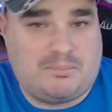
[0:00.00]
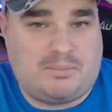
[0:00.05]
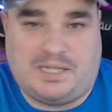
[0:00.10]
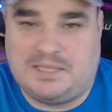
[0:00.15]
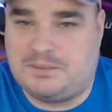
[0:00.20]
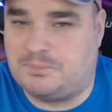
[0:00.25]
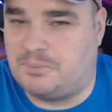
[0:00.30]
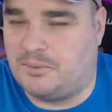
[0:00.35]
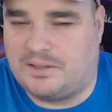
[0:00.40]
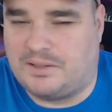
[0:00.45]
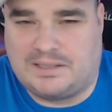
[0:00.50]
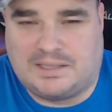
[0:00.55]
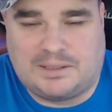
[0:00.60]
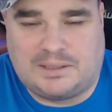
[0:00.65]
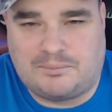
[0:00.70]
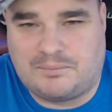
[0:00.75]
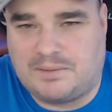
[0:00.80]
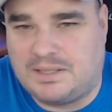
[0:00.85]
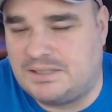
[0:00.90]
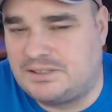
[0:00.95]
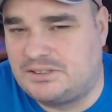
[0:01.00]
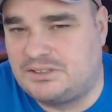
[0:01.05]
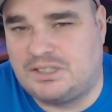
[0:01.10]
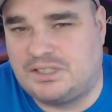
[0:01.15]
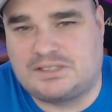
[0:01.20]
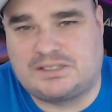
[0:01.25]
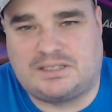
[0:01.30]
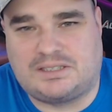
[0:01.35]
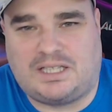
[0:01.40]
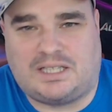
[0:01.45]
Plays brilliantly. It's
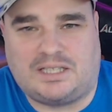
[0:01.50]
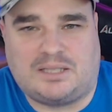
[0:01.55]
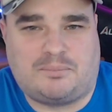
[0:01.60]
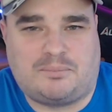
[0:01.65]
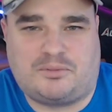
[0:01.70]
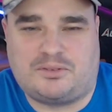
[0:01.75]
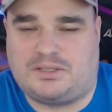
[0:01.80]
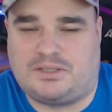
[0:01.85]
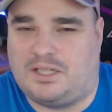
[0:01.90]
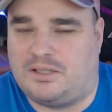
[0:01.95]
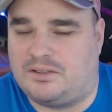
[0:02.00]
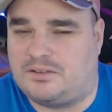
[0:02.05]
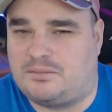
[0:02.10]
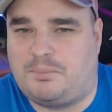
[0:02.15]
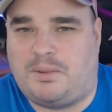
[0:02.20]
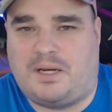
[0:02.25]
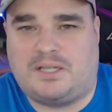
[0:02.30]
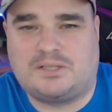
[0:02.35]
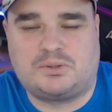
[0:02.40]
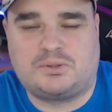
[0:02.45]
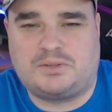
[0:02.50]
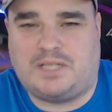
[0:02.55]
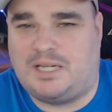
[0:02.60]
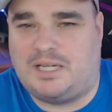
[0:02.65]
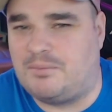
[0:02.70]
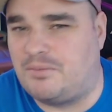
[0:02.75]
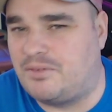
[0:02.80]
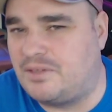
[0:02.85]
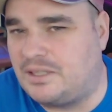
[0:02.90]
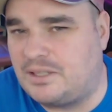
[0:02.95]
just another, puzzle
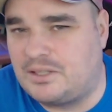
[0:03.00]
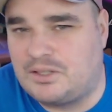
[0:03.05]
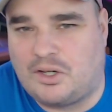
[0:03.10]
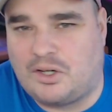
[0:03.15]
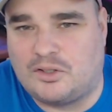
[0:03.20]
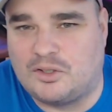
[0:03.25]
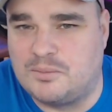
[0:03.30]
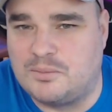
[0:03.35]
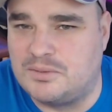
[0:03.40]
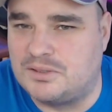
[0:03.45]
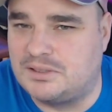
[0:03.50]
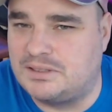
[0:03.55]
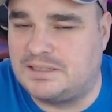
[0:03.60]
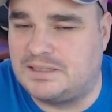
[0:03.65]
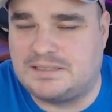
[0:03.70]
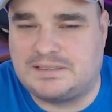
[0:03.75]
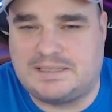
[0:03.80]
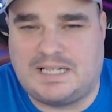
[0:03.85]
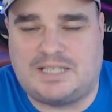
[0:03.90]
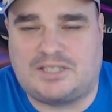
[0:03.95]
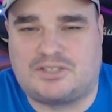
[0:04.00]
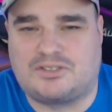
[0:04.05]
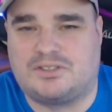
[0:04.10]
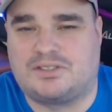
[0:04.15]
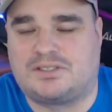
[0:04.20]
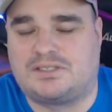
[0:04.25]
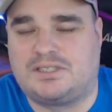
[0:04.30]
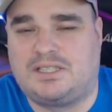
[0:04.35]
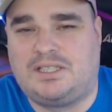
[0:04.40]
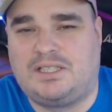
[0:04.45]
game. Think columns, think
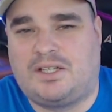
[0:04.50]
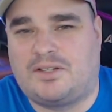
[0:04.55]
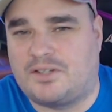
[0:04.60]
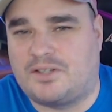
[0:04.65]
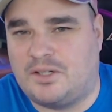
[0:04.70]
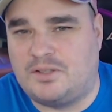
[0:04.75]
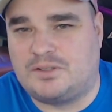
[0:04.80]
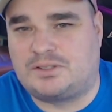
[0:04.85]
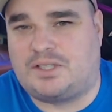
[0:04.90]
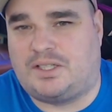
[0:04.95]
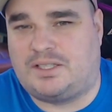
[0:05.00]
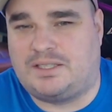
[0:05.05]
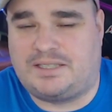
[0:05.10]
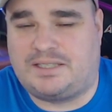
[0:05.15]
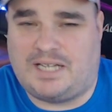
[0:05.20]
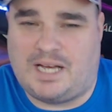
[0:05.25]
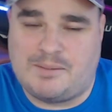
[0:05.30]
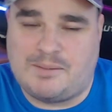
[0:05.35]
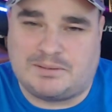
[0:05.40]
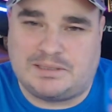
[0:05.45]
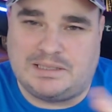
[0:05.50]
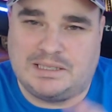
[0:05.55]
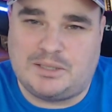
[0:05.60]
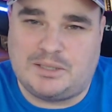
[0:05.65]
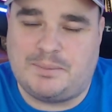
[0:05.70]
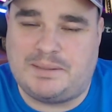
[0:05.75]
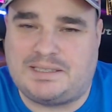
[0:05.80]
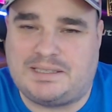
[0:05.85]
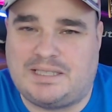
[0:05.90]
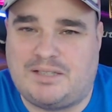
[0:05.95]
Tetris, those kind of games. A
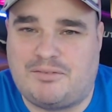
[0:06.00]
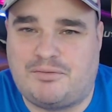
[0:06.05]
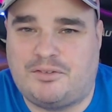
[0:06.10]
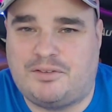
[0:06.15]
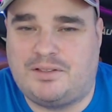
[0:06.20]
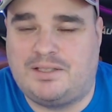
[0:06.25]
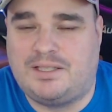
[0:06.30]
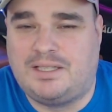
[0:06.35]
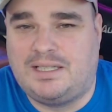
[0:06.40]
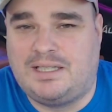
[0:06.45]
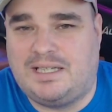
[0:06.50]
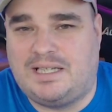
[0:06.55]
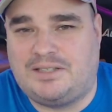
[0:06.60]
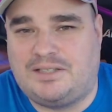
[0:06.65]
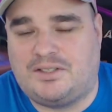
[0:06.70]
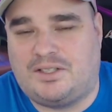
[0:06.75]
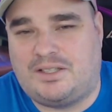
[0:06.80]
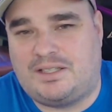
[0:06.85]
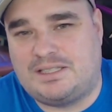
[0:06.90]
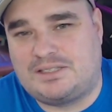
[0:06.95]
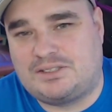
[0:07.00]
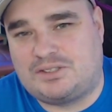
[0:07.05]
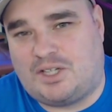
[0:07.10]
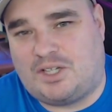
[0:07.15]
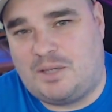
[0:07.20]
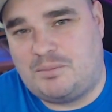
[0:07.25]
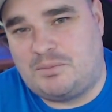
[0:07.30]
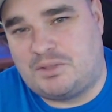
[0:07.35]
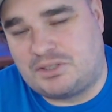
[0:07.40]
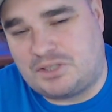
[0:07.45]
little bit different in that this
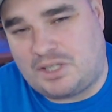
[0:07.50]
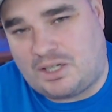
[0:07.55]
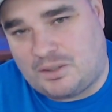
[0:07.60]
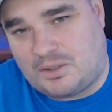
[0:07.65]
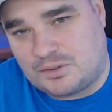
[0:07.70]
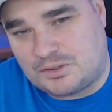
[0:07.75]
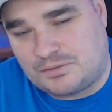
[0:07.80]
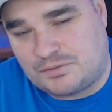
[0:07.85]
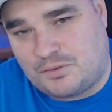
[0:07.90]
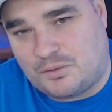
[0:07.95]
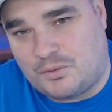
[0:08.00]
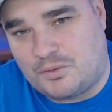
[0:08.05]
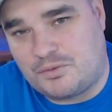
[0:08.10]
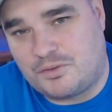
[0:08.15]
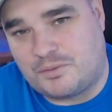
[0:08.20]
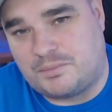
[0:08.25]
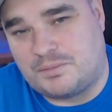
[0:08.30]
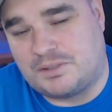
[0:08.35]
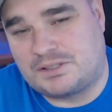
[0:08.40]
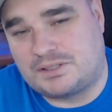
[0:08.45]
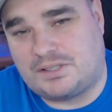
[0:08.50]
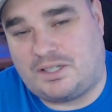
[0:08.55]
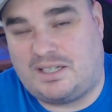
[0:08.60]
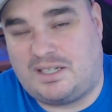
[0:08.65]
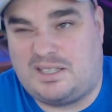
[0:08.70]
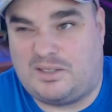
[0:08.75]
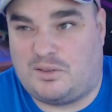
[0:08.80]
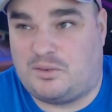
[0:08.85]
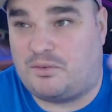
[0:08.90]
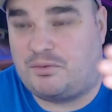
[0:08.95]
time the tiles fall from the
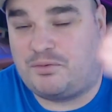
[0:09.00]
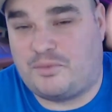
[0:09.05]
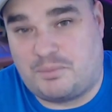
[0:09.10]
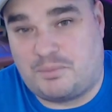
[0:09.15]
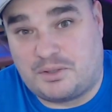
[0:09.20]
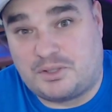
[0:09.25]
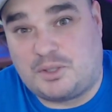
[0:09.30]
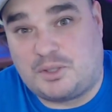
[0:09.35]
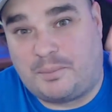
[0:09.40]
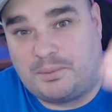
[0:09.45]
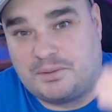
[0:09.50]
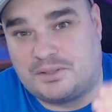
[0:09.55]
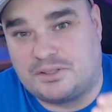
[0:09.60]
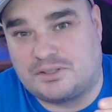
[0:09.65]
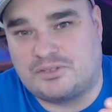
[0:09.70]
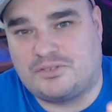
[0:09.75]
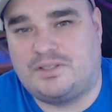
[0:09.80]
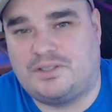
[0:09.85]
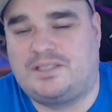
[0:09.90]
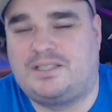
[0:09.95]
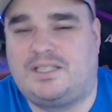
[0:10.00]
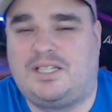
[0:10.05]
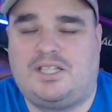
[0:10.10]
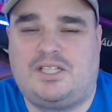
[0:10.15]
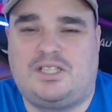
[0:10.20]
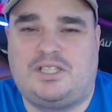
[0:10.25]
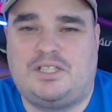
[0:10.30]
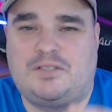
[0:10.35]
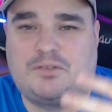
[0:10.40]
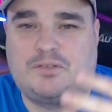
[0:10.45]
sky or from the top of the screen.
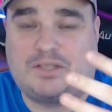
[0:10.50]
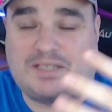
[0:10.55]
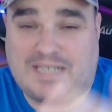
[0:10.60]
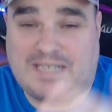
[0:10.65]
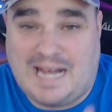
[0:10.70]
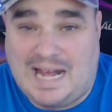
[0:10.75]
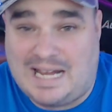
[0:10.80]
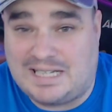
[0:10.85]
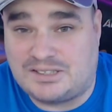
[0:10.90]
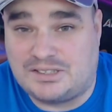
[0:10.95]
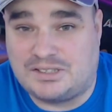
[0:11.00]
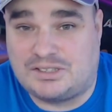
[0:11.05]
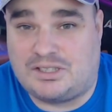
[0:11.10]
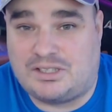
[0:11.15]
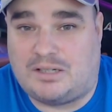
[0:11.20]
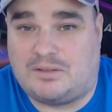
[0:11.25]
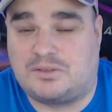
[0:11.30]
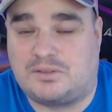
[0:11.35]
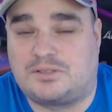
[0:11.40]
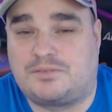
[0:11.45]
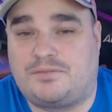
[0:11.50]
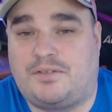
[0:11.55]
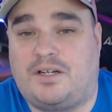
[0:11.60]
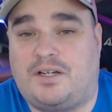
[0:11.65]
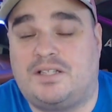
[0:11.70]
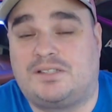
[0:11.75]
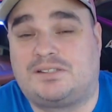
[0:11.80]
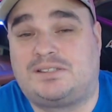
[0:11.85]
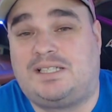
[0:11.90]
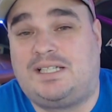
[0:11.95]
You've got to catch the tiles
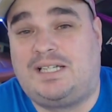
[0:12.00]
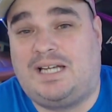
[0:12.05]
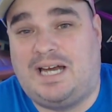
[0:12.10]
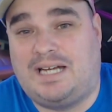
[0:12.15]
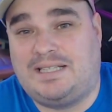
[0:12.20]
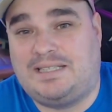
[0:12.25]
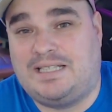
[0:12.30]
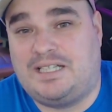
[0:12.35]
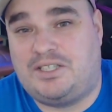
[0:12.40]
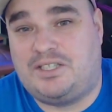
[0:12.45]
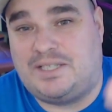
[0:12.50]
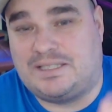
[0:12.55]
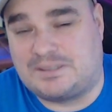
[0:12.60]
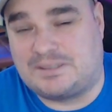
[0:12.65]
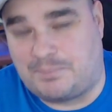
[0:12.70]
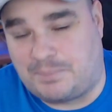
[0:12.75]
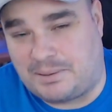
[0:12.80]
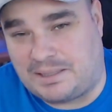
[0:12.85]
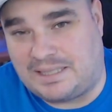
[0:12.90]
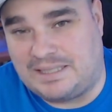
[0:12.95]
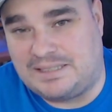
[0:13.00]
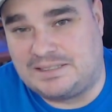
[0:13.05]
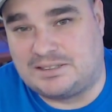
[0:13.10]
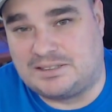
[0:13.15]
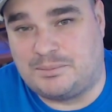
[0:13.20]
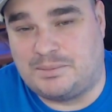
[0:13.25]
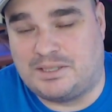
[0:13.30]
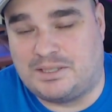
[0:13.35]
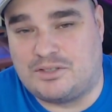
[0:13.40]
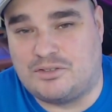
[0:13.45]
first, and then you get to place
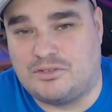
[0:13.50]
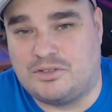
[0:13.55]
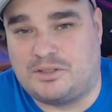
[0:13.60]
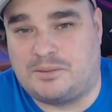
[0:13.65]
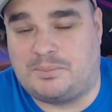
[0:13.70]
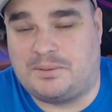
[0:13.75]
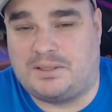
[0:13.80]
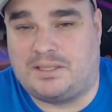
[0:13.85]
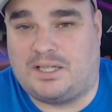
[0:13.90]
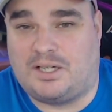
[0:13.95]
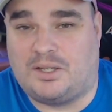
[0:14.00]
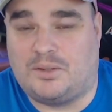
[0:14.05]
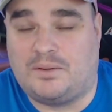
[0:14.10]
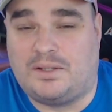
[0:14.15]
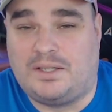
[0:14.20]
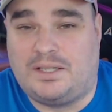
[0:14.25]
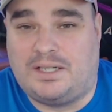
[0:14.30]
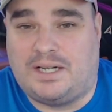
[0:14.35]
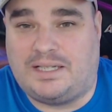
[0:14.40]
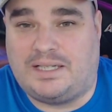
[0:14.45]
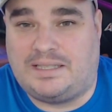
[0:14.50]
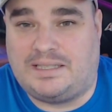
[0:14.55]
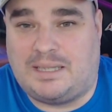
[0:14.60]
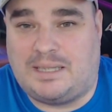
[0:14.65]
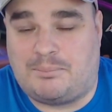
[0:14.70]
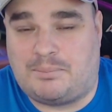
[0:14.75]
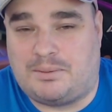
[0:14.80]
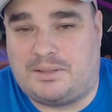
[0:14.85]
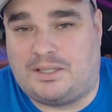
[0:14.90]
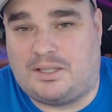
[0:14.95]
them in a grid below. And in
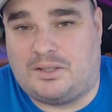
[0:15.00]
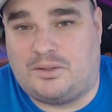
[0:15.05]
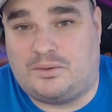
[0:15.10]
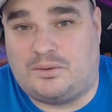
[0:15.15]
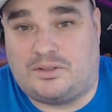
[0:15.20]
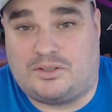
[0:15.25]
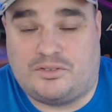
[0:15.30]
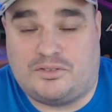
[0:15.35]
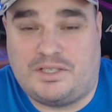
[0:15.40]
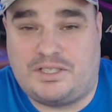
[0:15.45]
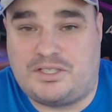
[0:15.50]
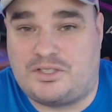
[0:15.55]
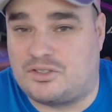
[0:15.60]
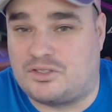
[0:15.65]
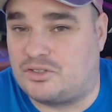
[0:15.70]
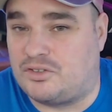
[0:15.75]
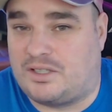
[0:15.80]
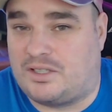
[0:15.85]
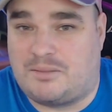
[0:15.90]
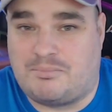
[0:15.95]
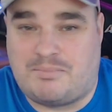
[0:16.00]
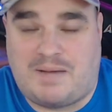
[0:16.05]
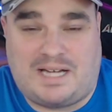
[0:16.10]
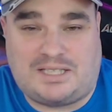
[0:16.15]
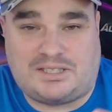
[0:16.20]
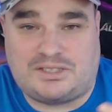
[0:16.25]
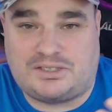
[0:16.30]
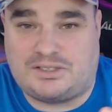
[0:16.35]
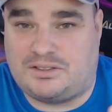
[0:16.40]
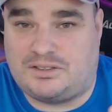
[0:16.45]
that below the grid, you're trying to
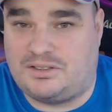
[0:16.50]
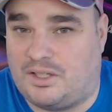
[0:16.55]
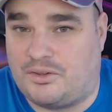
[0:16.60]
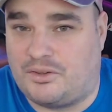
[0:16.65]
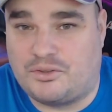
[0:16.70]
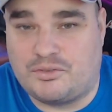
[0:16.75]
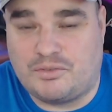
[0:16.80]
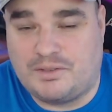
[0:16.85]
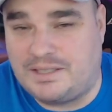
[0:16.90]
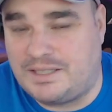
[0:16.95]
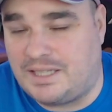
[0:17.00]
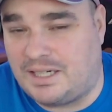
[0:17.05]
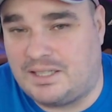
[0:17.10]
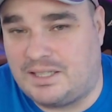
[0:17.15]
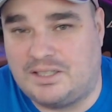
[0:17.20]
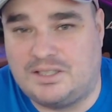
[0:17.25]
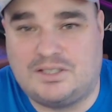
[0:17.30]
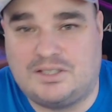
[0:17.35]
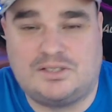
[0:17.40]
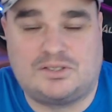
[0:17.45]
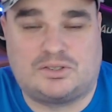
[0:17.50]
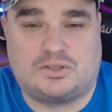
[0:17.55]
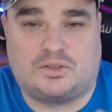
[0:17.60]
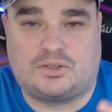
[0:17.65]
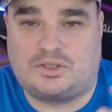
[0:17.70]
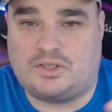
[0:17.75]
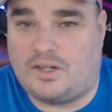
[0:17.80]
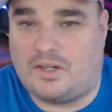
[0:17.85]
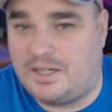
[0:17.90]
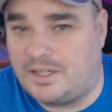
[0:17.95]
match, 3 colors or
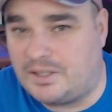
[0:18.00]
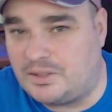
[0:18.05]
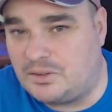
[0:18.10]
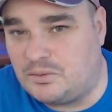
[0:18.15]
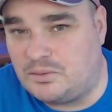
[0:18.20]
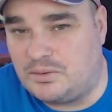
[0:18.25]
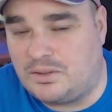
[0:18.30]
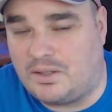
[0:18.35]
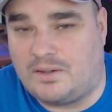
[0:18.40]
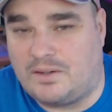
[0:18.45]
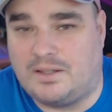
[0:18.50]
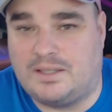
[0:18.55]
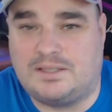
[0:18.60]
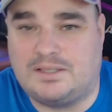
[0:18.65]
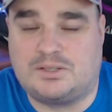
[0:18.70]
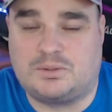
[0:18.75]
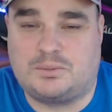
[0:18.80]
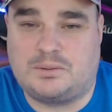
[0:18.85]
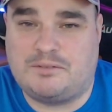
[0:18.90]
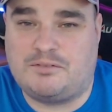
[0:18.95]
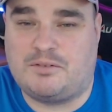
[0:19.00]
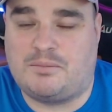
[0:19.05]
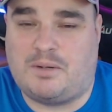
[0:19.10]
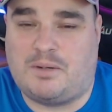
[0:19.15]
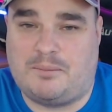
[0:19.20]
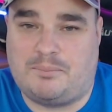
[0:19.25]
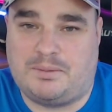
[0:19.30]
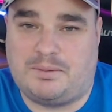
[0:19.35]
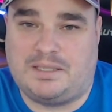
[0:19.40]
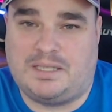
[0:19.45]
diagonal lines or whatever it
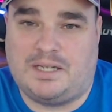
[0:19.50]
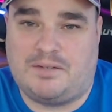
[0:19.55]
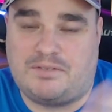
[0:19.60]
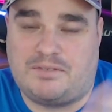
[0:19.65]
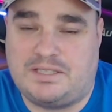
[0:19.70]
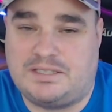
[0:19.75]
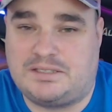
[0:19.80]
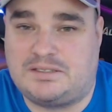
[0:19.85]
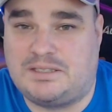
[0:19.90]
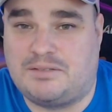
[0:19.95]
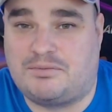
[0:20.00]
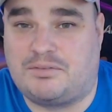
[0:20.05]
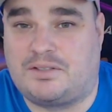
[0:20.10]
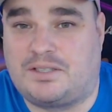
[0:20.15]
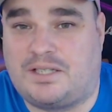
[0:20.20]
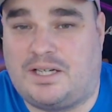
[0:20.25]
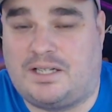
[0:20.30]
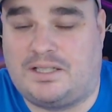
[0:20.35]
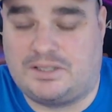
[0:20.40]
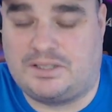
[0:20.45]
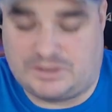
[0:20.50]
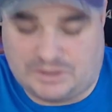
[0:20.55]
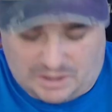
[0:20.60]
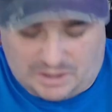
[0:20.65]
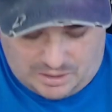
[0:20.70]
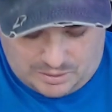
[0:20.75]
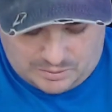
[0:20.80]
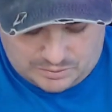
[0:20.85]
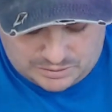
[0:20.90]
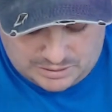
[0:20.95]
might be of these different colored
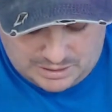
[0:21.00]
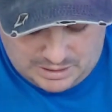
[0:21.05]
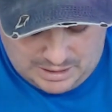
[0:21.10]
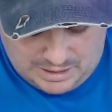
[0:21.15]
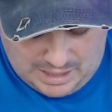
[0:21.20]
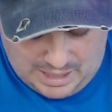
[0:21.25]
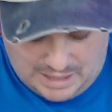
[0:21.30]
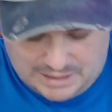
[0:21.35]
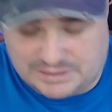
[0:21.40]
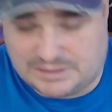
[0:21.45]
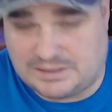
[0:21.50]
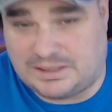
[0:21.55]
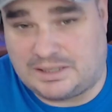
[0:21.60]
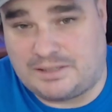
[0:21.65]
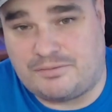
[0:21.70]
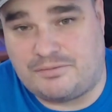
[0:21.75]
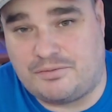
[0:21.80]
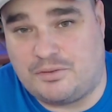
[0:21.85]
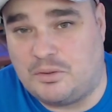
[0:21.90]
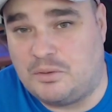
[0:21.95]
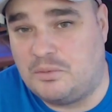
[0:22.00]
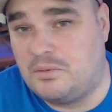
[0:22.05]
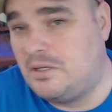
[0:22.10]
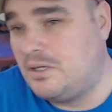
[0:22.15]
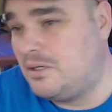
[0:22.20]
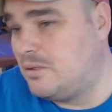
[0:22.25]
tiles as they fall.